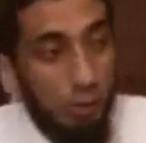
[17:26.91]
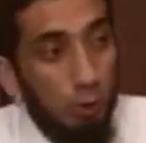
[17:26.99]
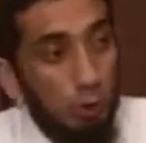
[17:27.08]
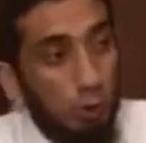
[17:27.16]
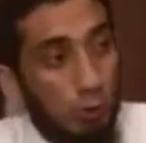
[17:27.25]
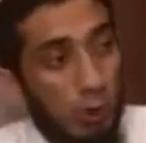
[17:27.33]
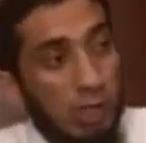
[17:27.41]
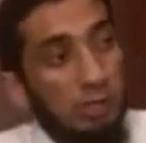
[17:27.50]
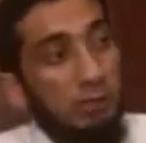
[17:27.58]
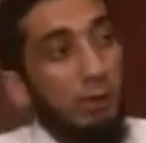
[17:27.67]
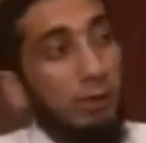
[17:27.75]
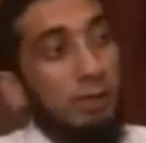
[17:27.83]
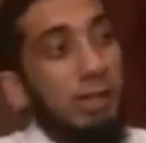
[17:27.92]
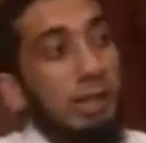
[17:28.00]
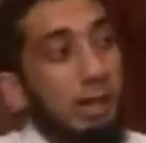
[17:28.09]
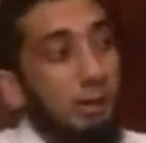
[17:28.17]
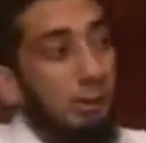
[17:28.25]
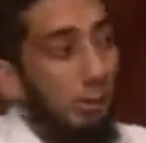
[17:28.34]
you should transfer that
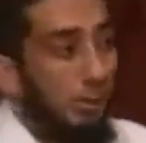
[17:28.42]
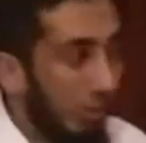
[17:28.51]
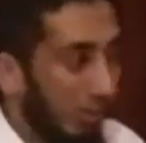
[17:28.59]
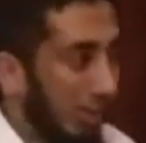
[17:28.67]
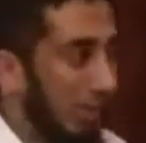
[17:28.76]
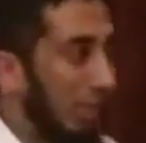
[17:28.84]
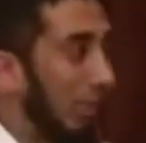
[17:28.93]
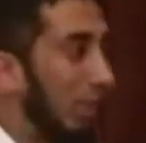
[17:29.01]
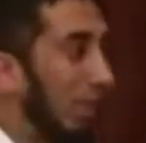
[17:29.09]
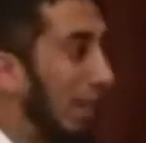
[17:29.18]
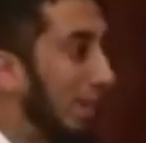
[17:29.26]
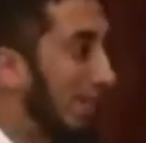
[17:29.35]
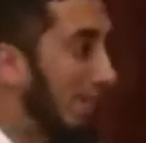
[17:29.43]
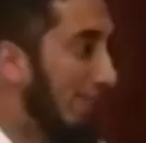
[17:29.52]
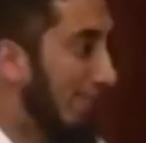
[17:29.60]
attitude to the rest of your life.